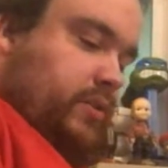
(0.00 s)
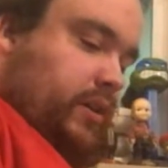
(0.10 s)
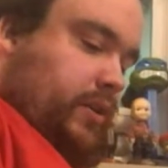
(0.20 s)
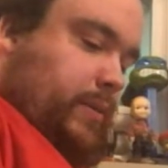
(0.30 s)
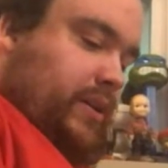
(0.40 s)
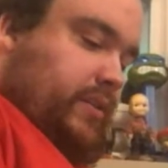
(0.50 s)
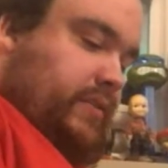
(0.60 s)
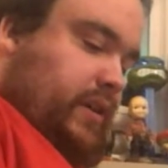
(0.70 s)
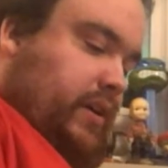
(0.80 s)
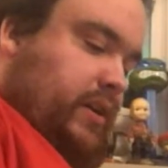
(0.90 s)
talked about it,
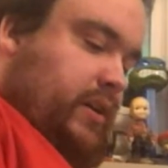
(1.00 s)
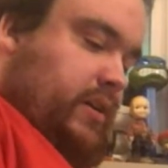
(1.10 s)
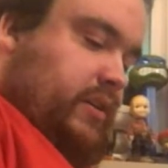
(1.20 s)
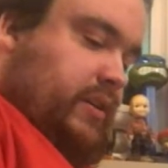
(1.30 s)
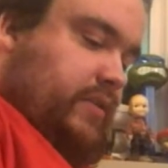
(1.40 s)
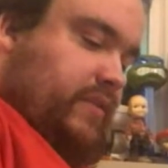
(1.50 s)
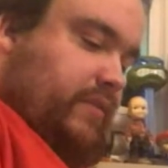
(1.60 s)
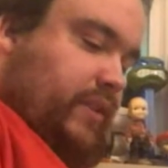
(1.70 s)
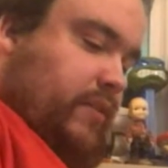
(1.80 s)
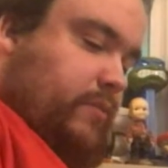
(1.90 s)
looks good. Killers of
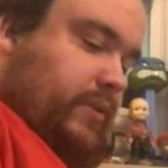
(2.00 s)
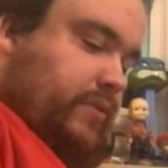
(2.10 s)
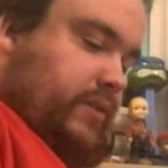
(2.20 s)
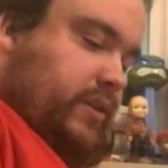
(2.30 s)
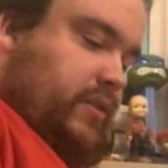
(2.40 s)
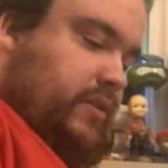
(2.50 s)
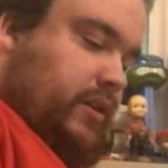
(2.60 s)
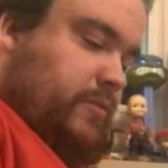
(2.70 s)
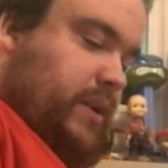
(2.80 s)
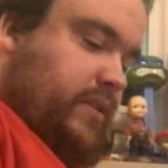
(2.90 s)
the Flower Moon,
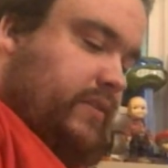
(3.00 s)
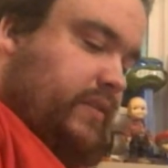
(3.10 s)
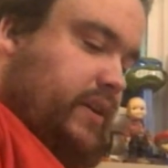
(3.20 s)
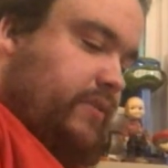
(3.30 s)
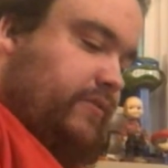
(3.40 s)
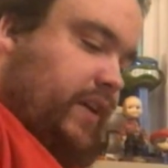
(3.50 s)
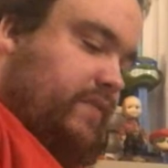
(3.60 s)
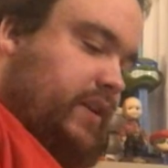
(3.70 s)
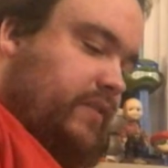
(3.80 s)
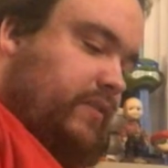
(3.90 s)
talked about it, looks good.
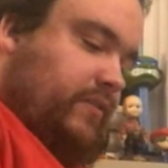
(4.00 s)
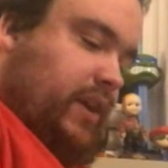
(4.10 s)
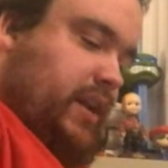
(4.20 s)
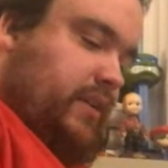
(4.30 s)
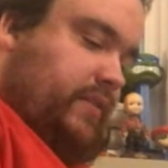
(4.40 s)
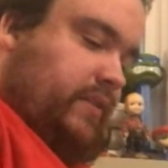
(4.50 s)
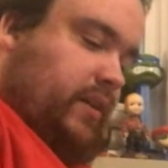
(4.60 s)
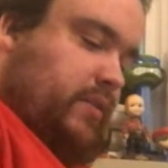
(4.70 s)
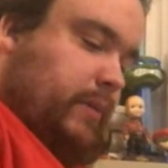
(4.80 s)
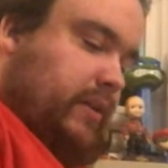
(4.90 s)
Five Nights at Freddy's,
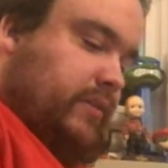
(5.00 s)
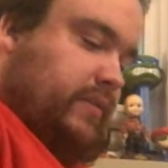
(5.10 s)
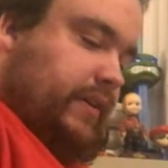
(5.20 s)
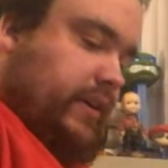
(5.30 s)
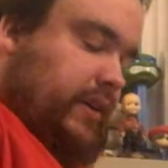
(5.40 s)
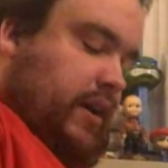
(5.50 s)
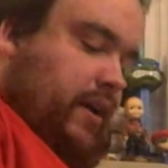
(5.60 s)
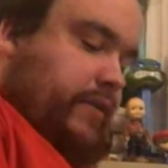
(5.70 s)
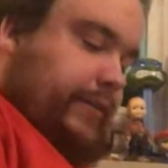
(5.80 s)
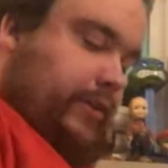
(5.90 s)
talked about it, looks good.
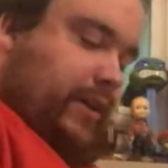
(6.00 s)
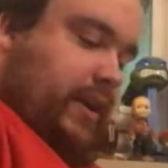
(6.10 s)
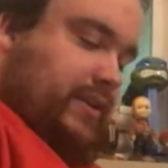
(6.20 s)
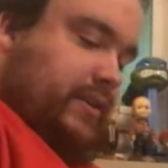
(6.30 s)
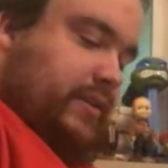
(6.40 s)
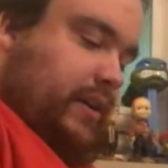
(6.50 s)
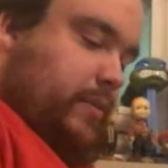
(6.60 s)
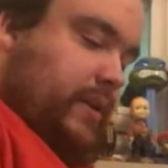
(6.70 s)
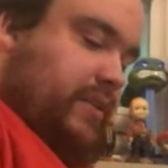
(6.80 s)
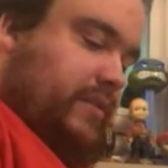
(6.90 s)
The Creator,
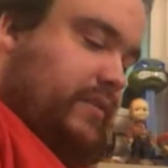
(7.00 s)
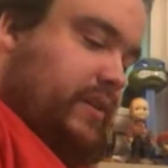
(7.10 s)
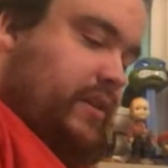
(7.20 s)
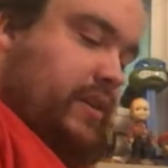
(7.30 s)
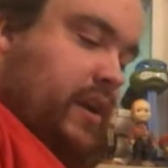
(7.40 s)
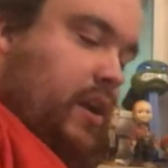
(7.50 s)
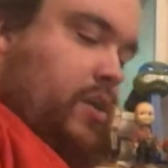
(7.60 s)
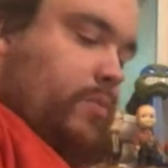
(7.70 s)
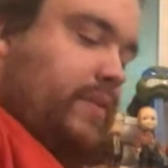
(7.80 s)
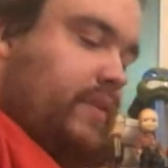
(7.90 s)
talked about it, looks good.
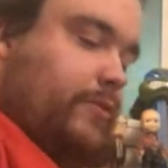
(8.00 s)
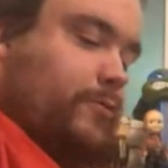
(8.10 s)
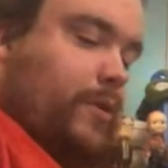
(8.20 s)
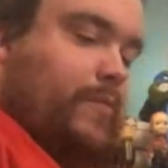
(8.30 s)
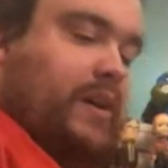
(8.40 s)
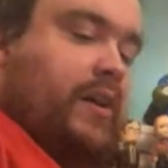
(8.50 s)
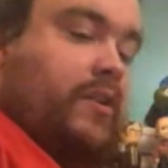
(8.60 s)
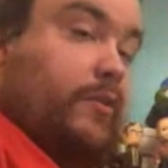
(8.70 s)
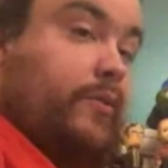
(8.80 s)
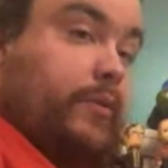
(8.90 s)
Was there shawarma?
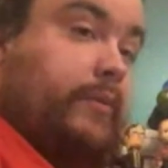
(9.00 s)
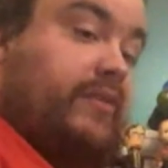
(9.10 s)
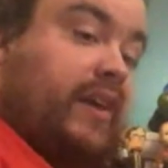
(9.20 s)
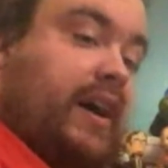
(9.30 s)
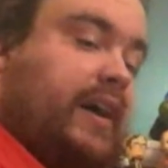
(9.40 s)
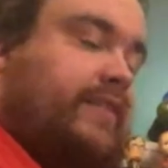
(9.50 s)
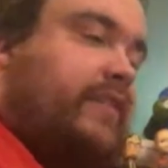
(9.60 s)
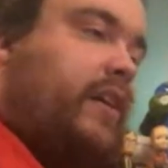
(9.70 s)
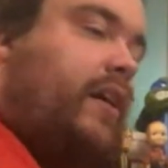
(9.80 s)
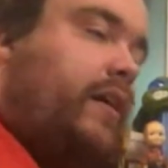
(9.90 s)
No, there was not.
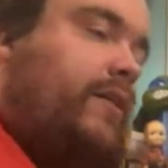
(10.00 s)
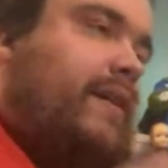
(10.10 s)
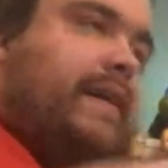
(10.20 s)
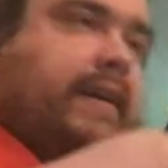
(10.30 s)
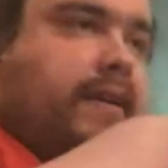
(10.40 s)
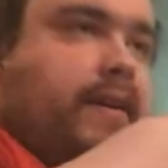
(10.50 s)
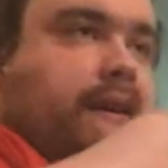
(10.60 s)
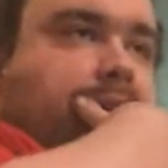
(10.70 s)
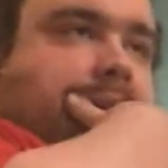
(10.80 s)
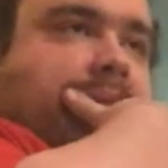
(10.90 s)
All right,
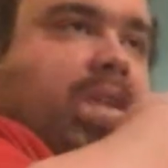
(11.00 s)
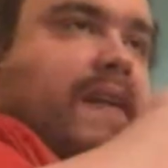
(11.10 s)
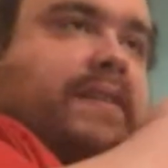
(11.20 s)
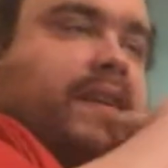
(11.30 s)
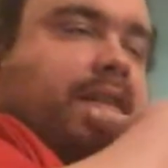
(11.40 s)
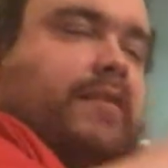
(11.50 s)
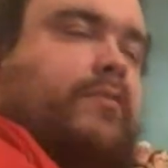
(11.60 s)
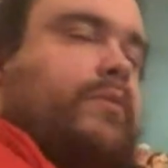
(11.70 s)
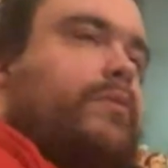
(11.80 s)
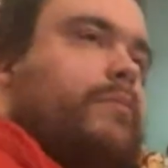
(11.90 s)
that is it.
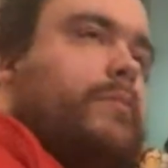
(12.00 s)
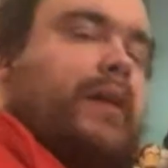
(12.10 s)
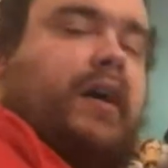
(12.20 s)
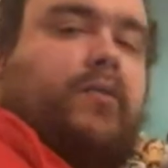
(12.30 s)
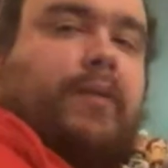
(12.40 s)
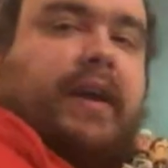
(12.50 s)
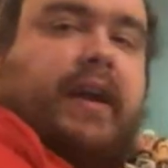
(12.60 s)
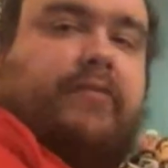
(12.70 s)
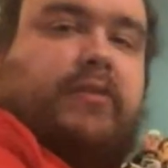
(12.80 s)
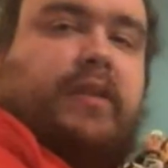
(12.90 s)
We will be back right
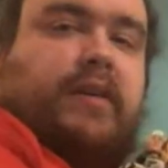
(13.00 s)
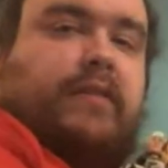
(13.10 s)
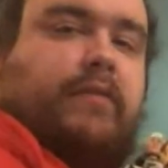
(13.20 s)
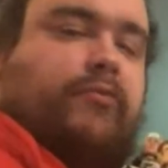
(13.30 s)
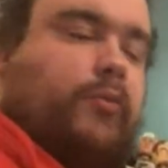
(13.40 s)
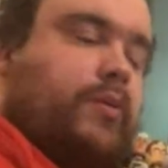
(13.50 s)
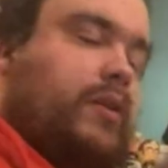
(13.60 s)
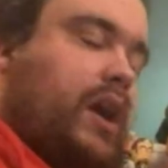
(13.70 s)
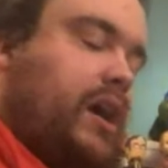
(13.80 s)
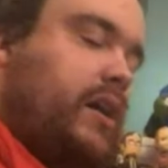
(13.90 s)
after this for